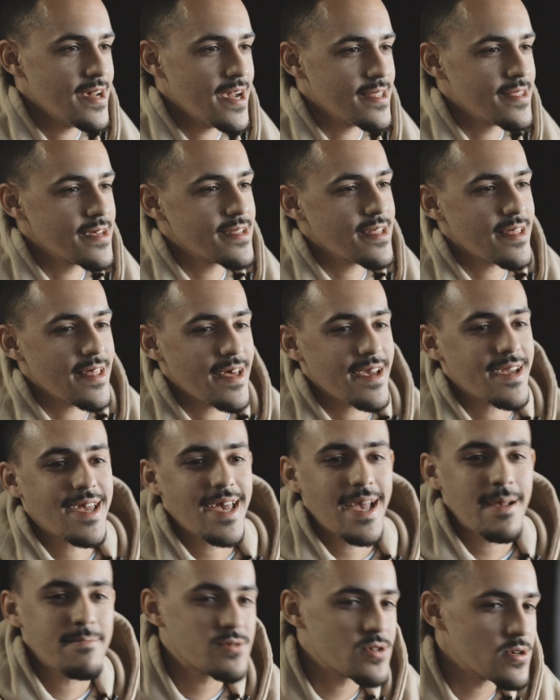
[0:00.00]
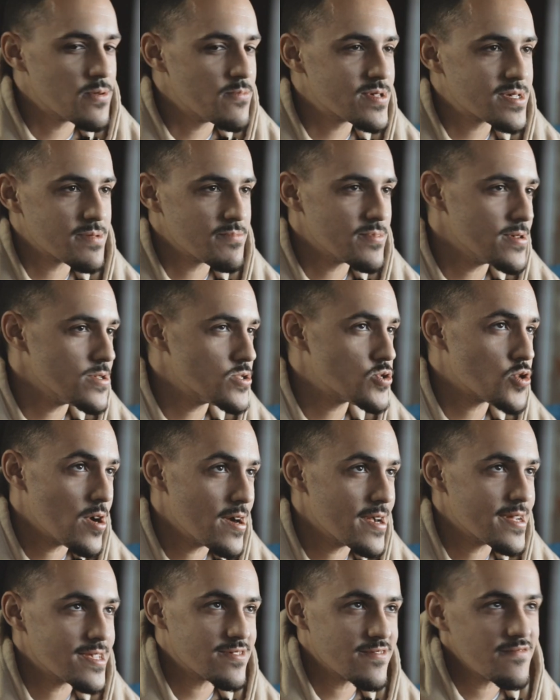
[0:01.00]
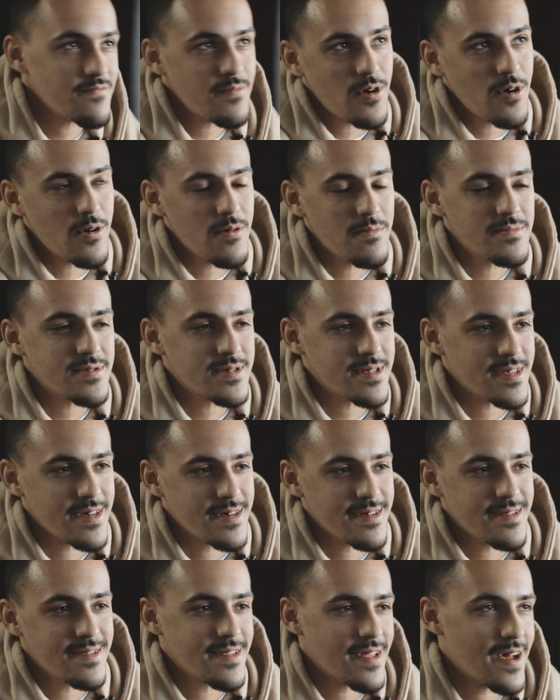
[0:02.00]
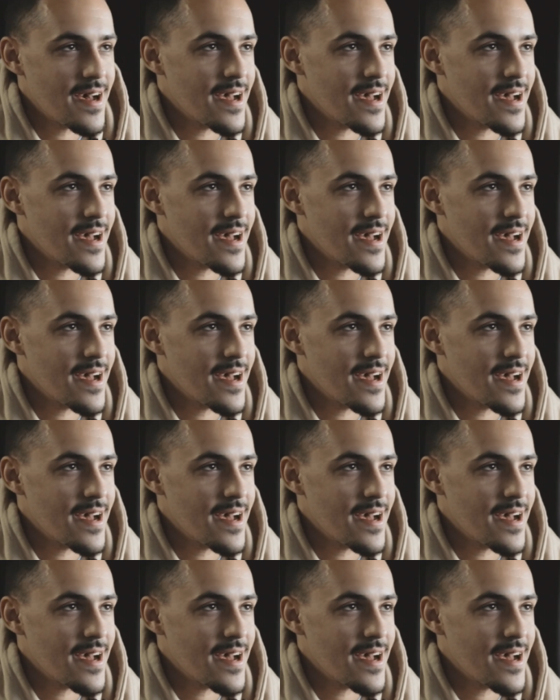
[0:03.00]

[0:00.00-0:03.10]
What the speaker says: And then I like came to him with some little drawings of poems that